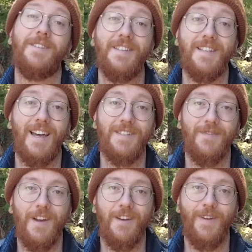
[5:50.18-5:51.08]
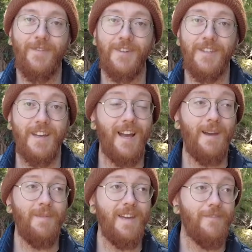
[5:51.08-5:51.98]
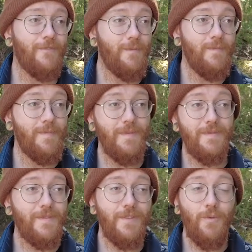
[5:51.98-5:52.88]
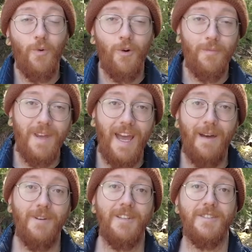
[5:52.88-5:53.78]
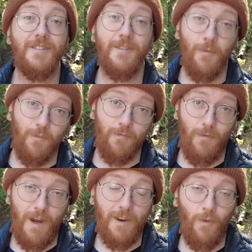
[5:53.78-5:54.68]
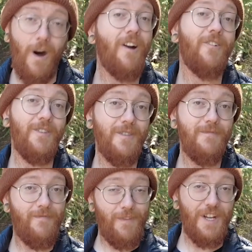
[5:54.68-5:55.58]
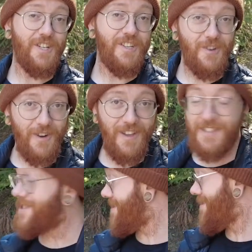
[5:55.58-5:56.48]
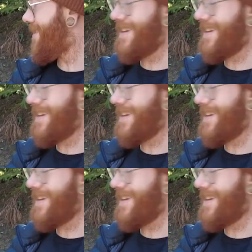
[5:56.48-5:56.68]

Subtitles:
that these guys have thought of everything. I mean, from the warm cabin to the running water and flushing toilets to a